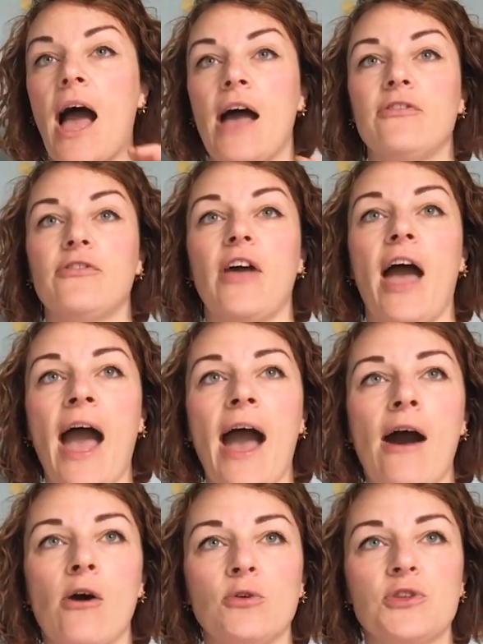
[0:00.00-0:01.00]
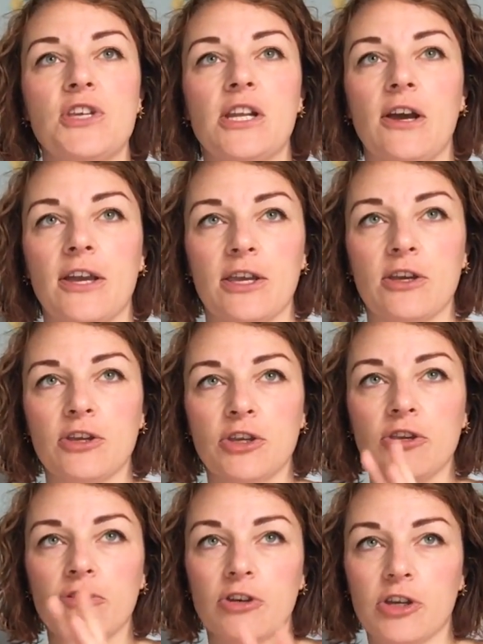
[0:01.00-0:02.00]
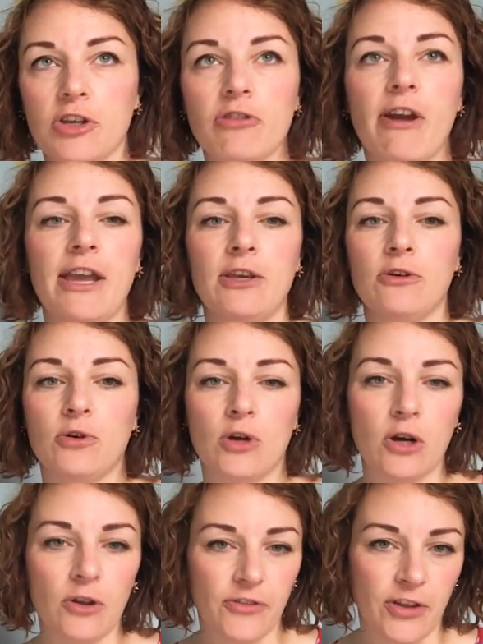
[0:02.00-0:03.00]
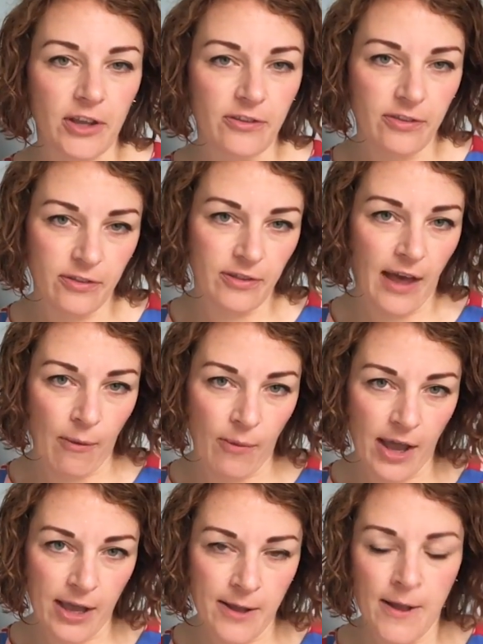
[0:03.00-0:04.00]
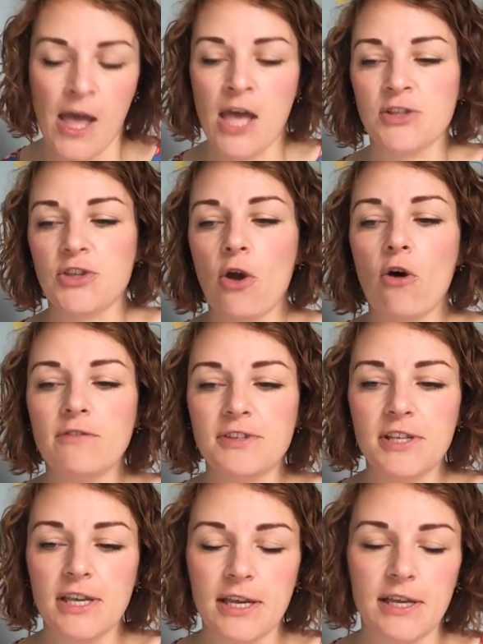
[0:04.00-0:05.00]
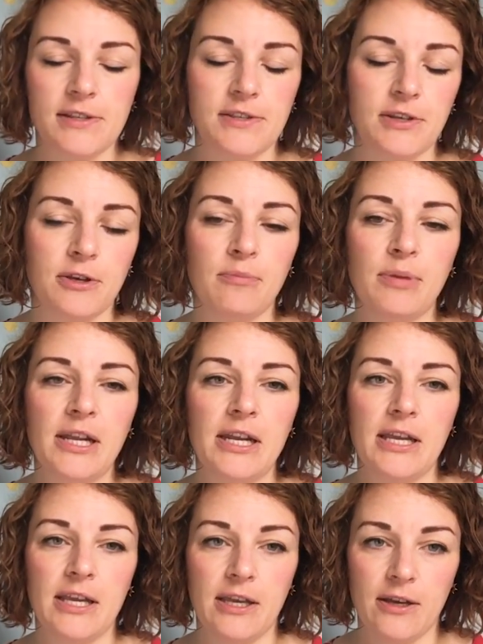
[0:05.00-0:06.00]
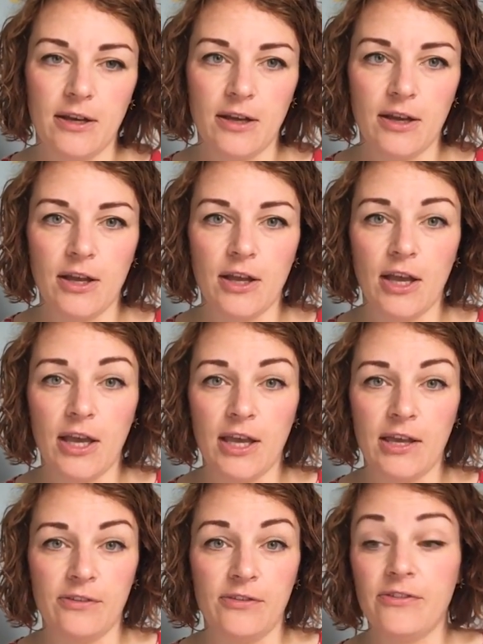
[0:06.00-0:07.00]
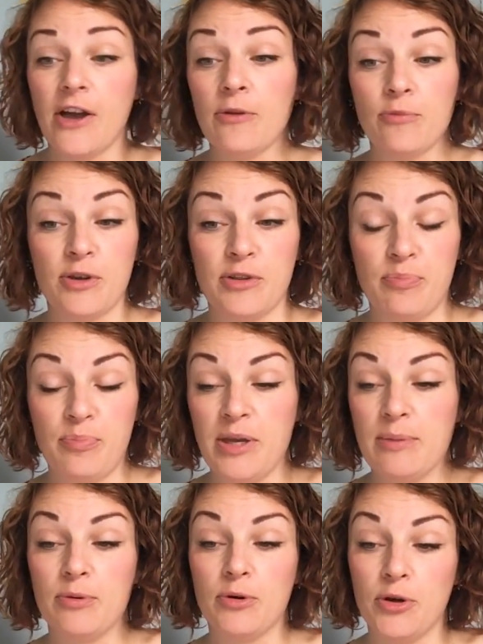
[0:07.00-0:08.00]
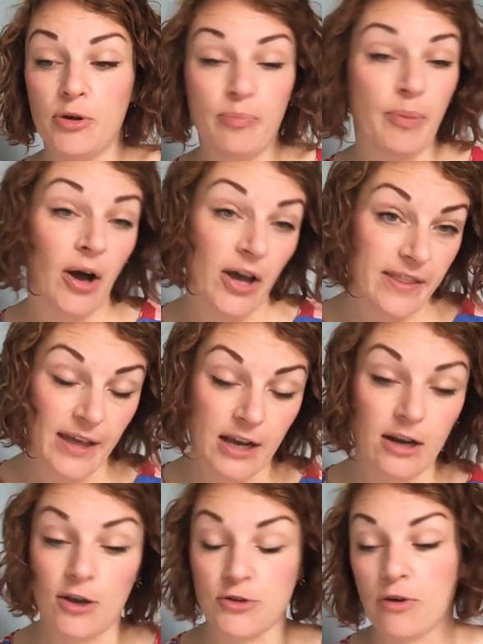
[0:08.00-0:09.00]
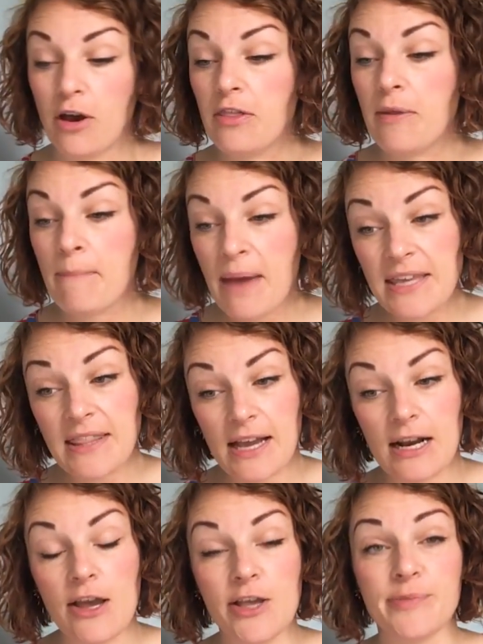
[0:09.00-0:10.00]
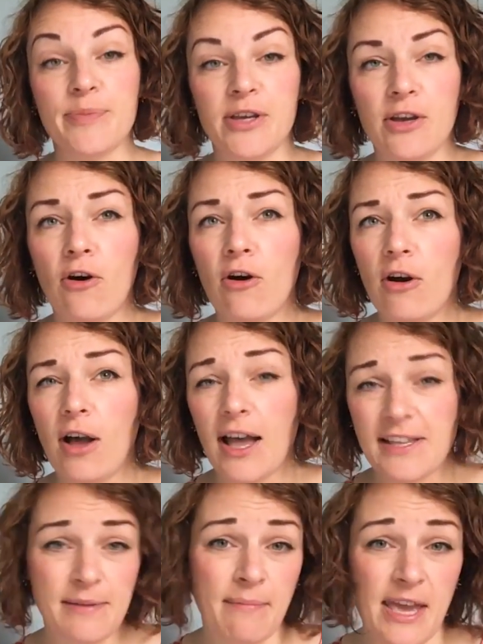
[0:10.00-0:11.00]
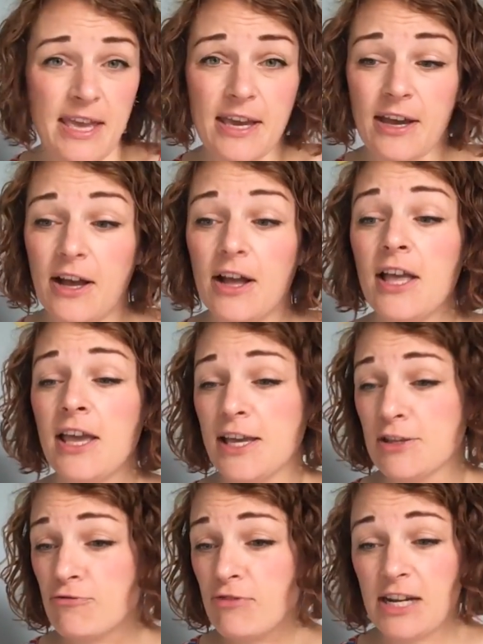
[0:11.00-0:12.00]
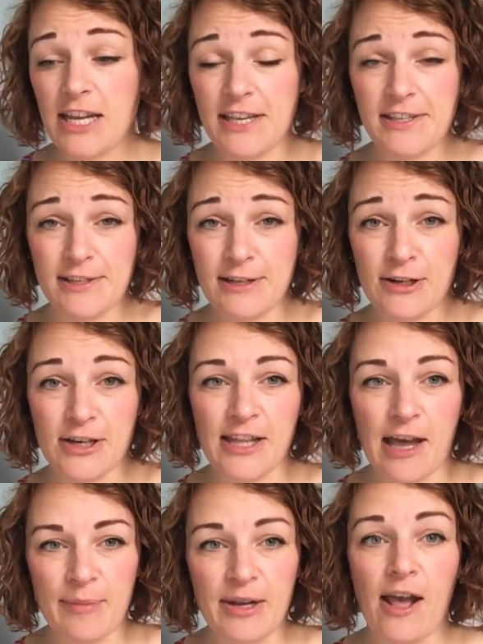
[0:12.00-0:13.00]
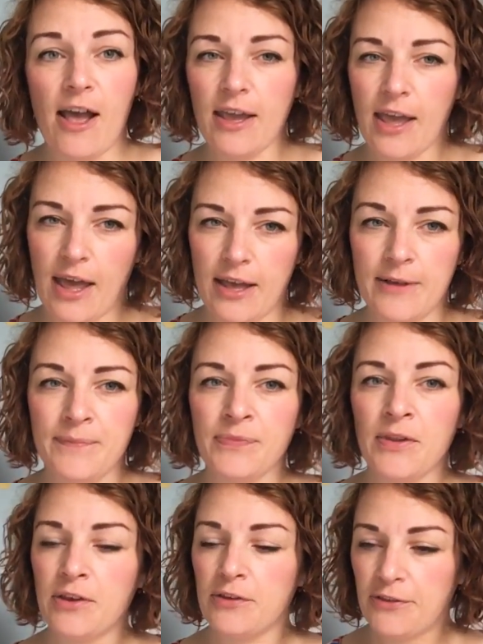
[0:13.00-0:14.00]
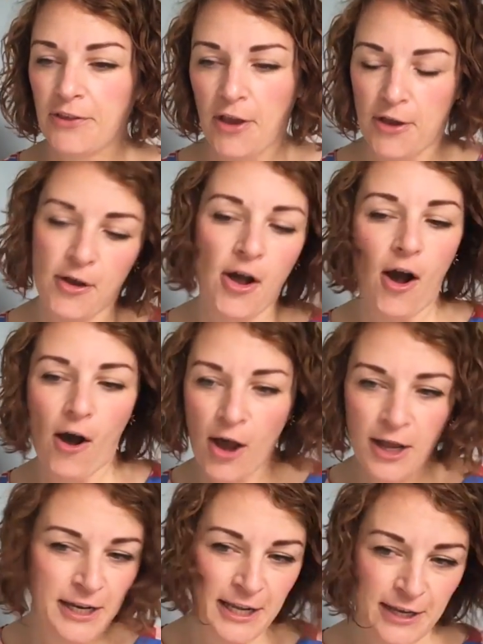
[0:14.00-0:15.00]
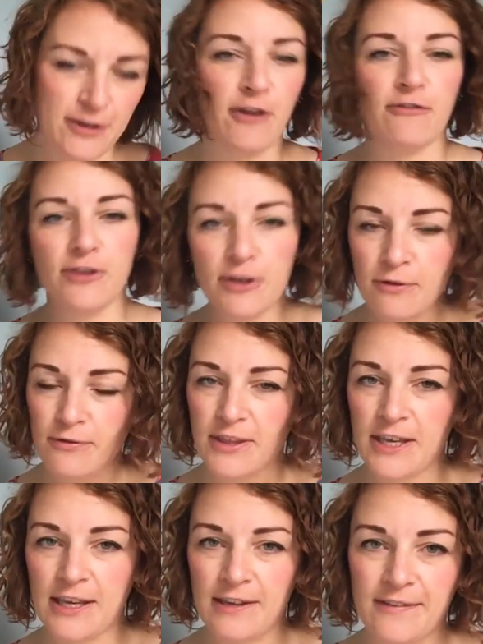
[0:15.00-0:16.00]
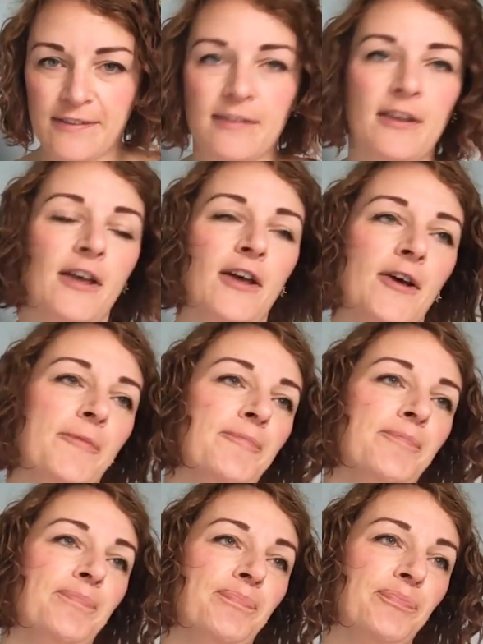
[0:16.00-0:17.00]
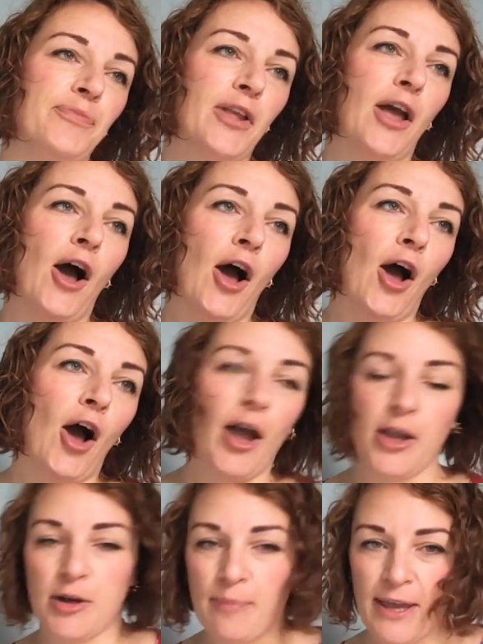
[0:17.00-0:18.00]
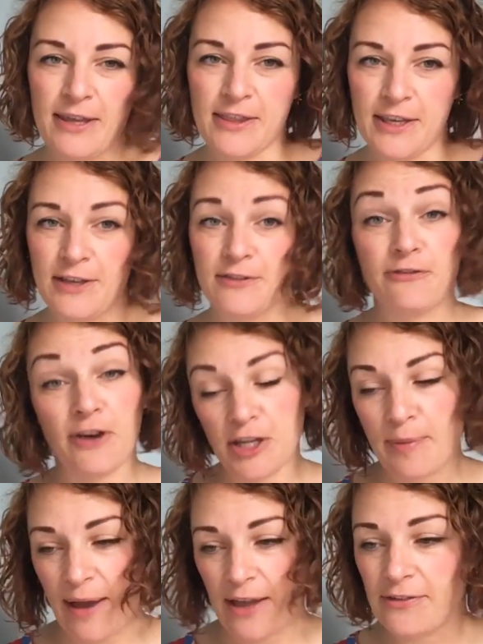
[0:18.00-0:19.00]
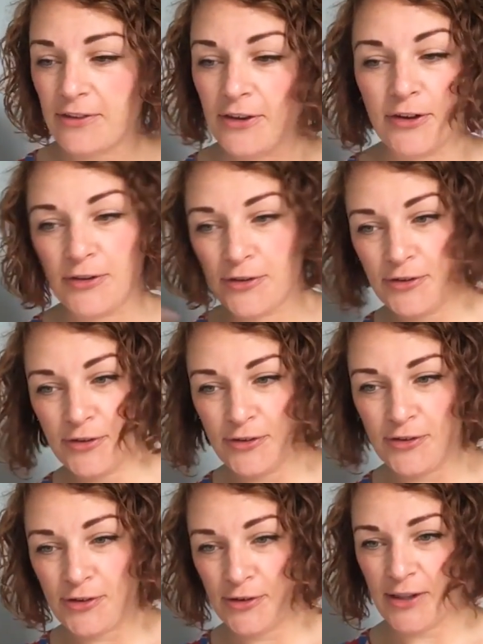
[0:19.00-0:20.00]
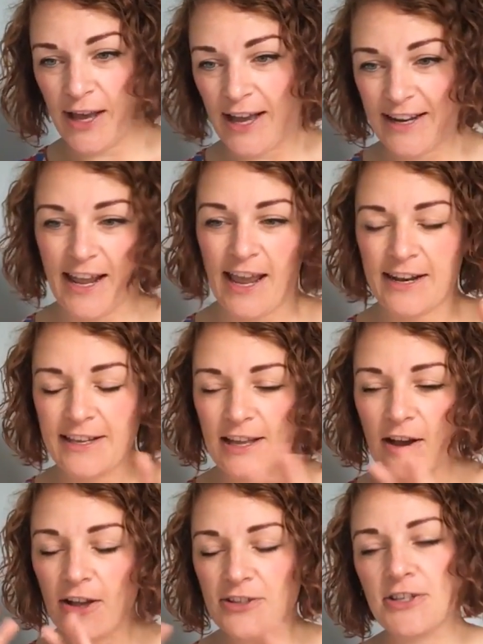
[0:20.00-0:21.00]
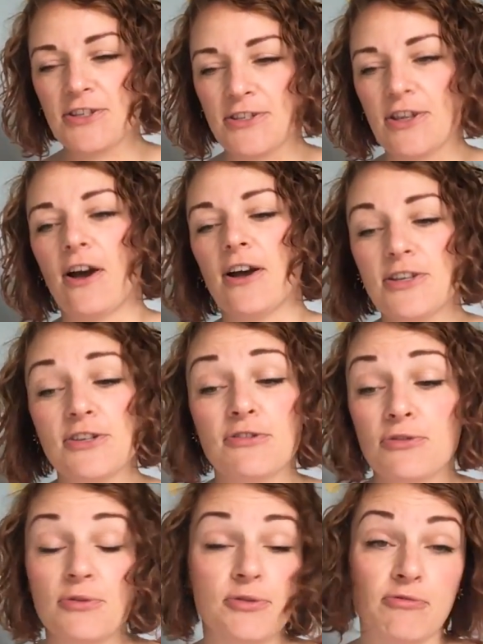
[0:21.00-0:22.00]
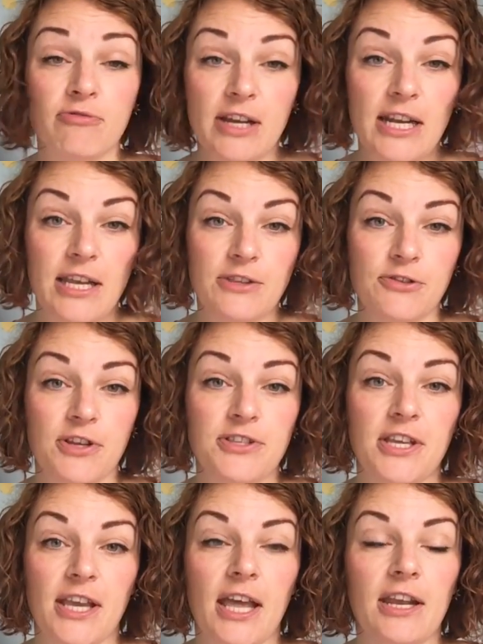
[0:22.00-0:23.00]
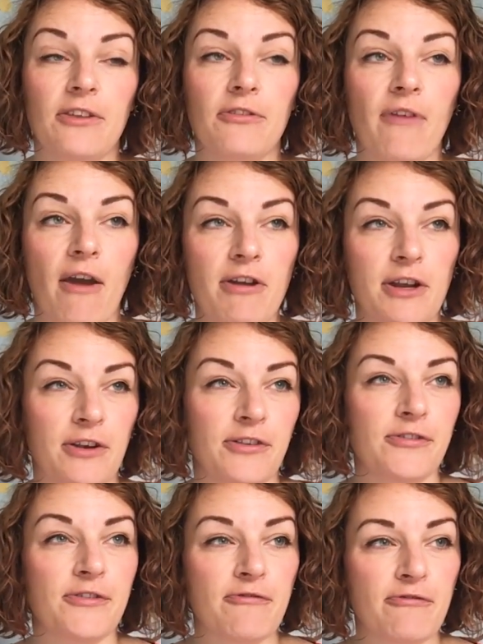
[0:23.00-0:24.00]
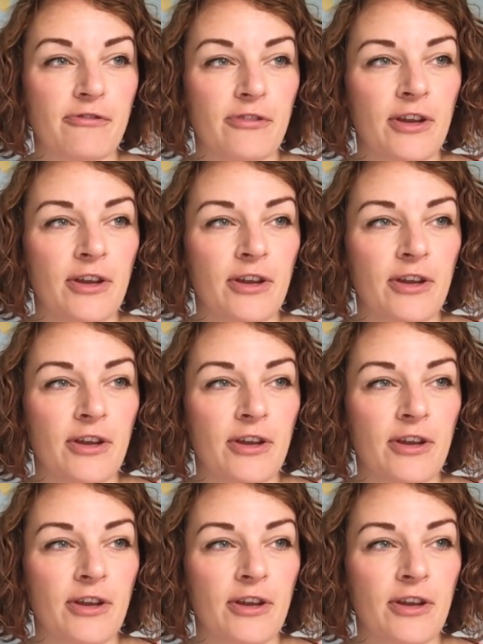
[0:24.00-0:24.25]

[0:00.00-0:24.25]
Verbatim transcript: and how to like cur curate your closet that way. So obviously it is completely, it's done with people who buy their clothes rather than make their clothes, but as a maker it's really easy to look at that and be like, okay, so I need a few of these, I'm gonna make these, find the pattern, do that. And it, I just I just thought it was really interesting and it's very nice to,